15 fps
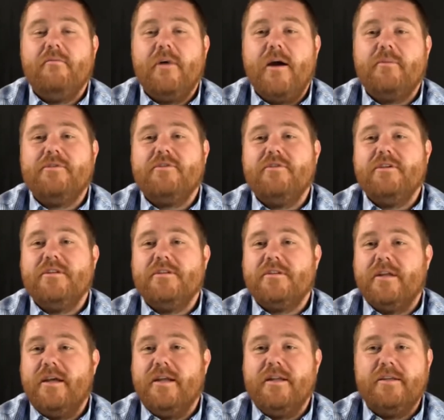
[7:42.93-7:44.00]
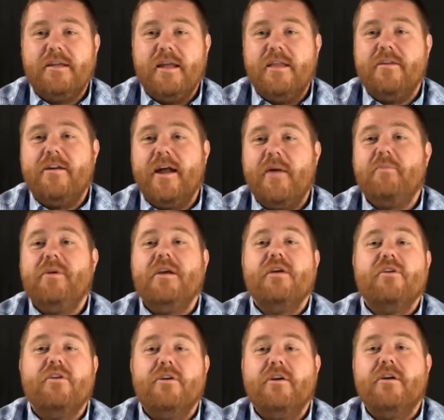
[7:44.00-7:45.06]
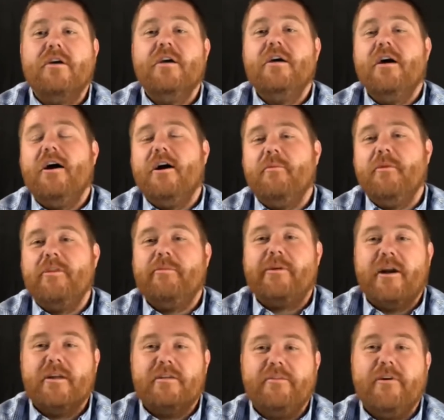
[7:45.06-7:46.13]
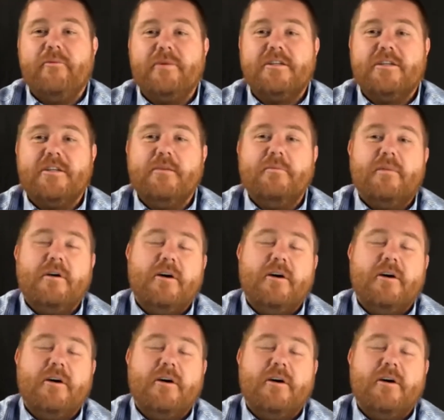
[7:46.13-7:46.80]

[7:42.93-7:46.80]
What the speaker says: opportunities, and they're not being heard in the product development team.